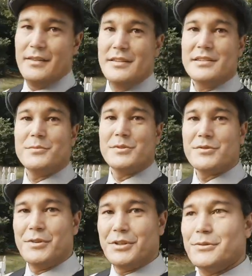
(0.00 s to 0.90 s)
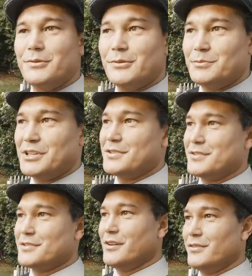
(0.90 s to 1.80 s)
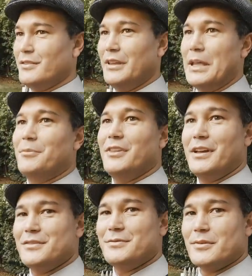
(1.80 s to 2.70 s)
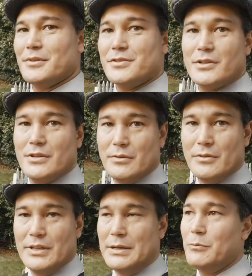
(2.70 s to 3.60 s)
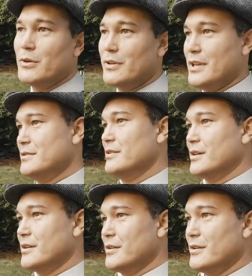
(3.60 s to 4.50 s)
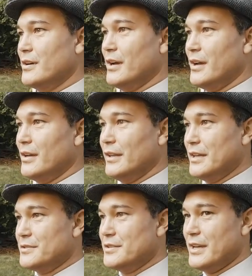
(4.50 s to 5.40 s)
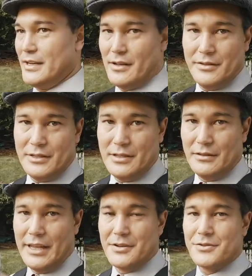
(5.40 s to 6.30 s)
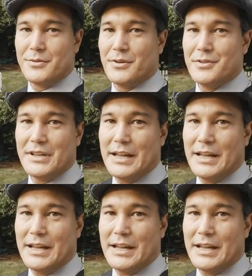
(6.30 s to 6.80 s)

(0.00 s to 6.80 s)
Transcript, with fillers: Now this is what's really cool, because it's called the Lamplight Tour, so it will get darker uh, later tonight on the later tours.